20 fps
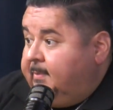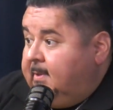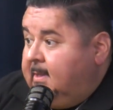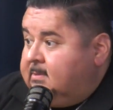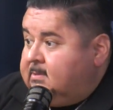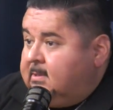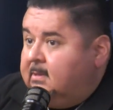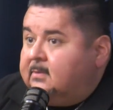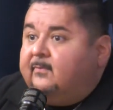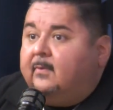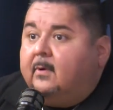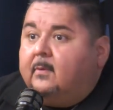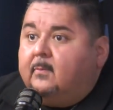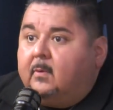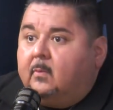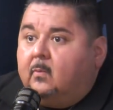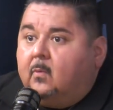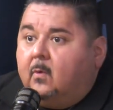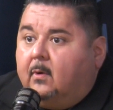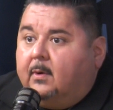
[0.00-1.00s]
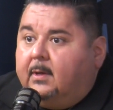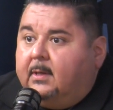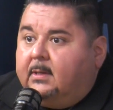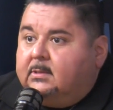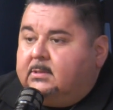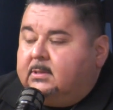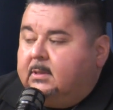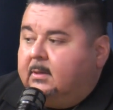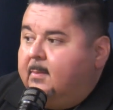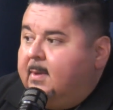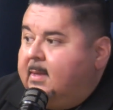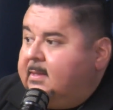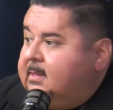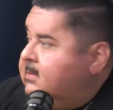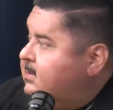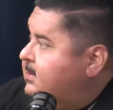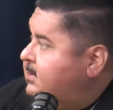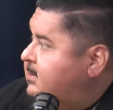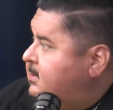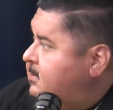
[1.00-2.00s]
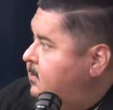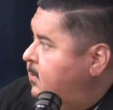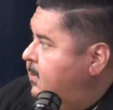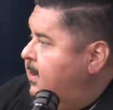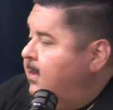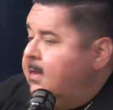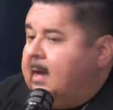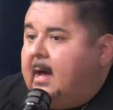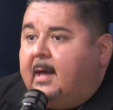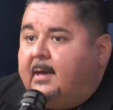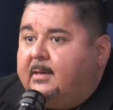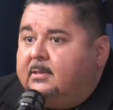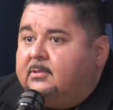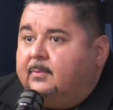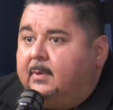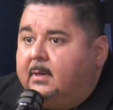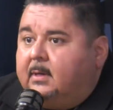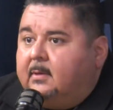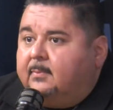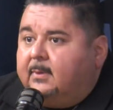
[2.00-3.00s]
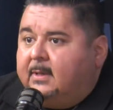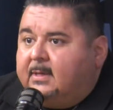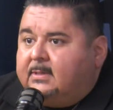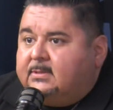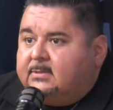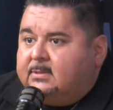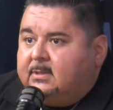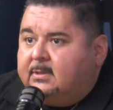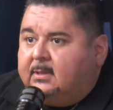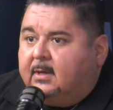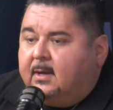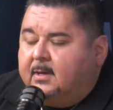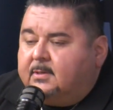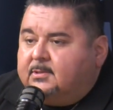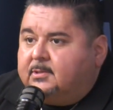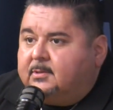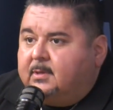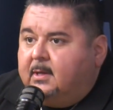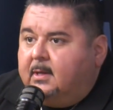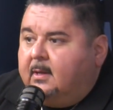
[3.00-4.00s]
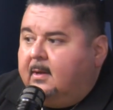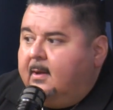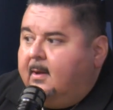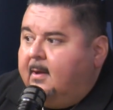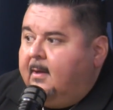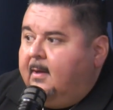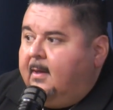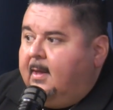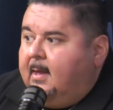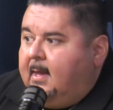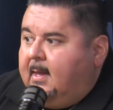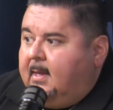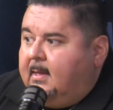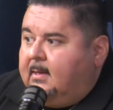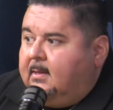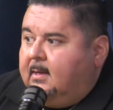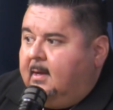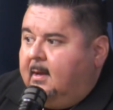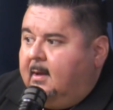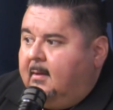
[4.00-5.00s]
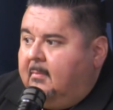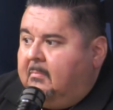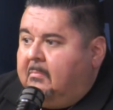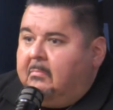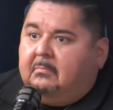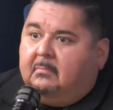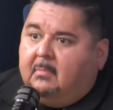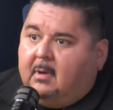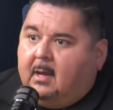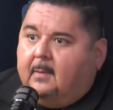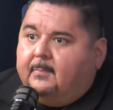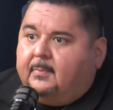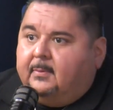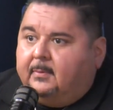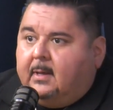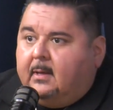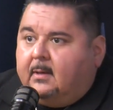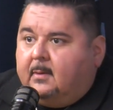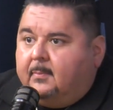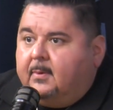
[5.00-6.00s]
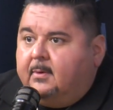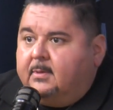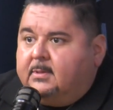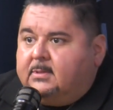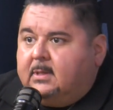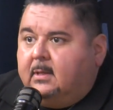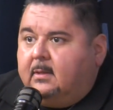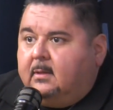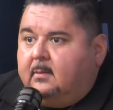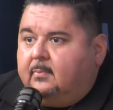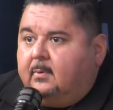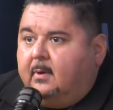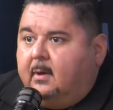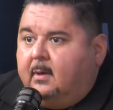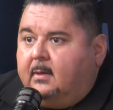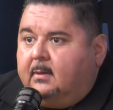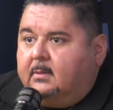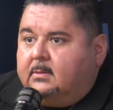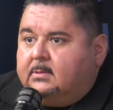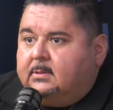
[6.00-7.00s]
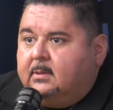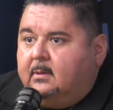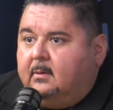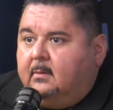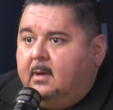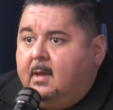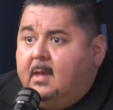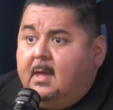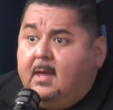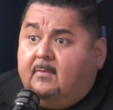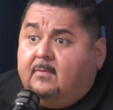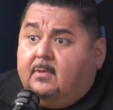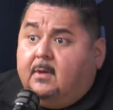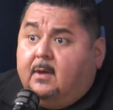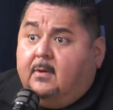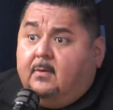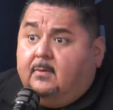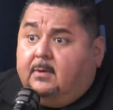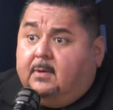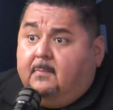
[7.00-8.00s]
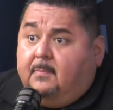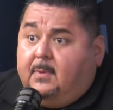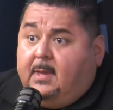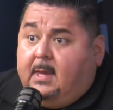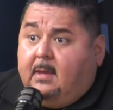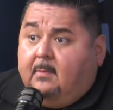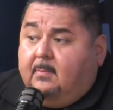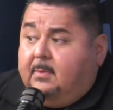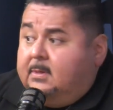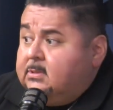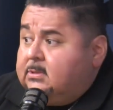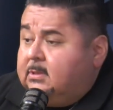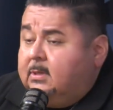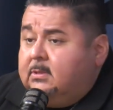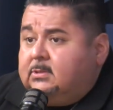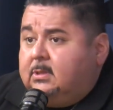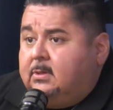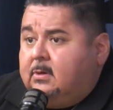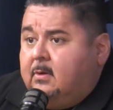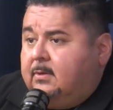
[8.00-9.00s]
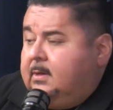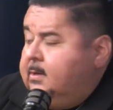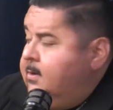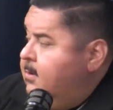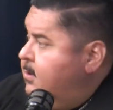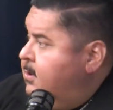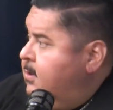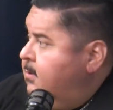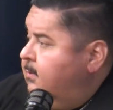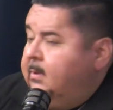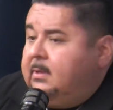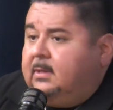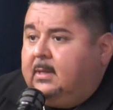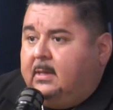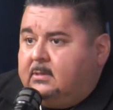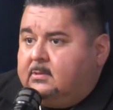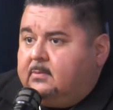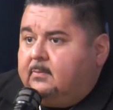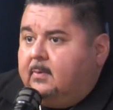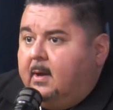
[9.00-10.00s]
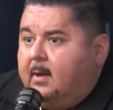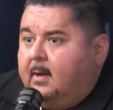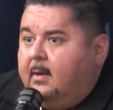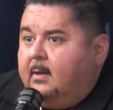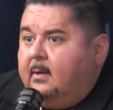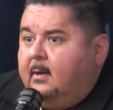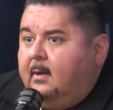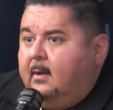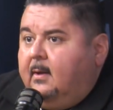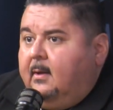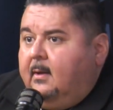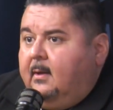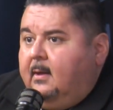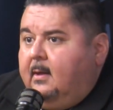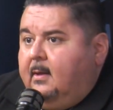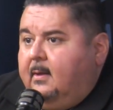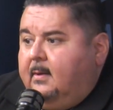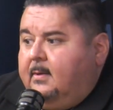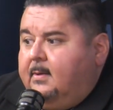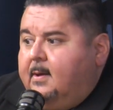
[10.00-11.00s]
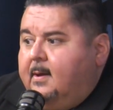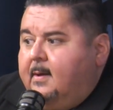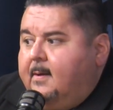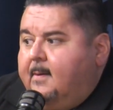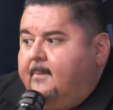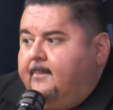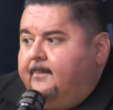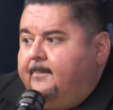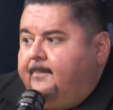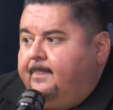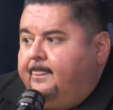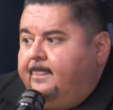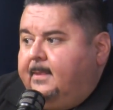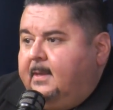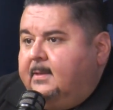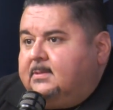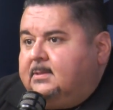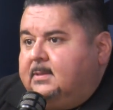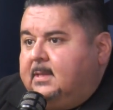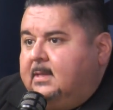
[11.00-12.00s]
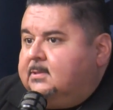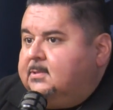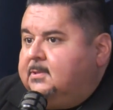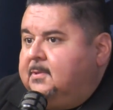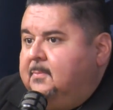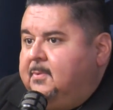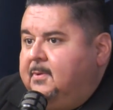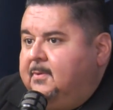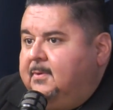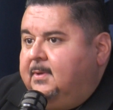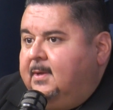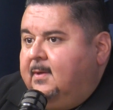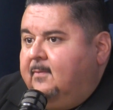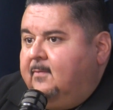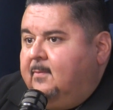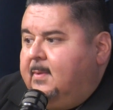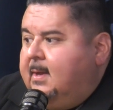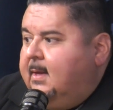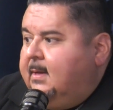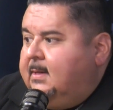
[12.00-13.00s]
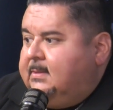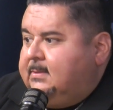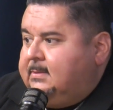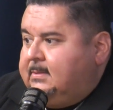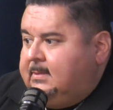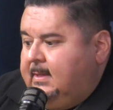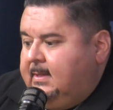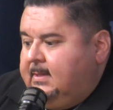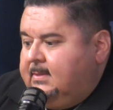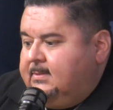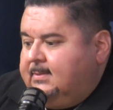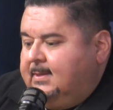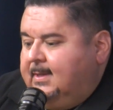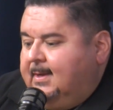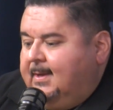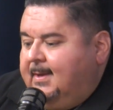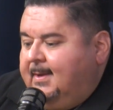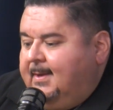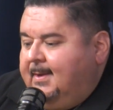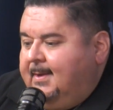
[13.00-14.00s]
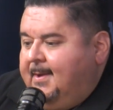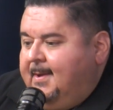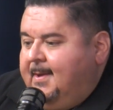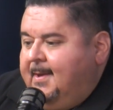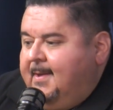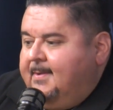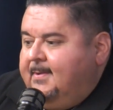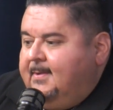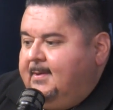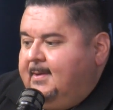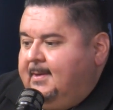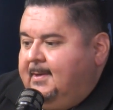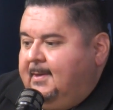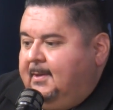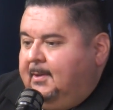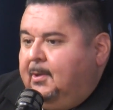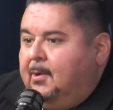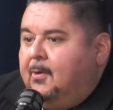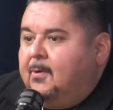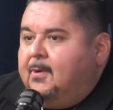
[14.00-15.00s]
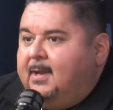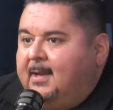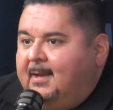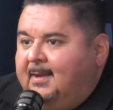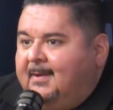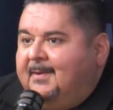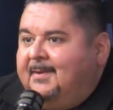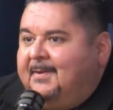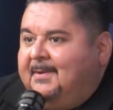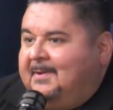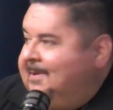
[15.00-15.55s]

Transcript: it's very rewarding to go, man, this is one of the highest rated places in the country, and I put out a pretty solid product. So even though I don't compete, but it's good to know that you're doing things right, and that's the beauty of it, man. Is learning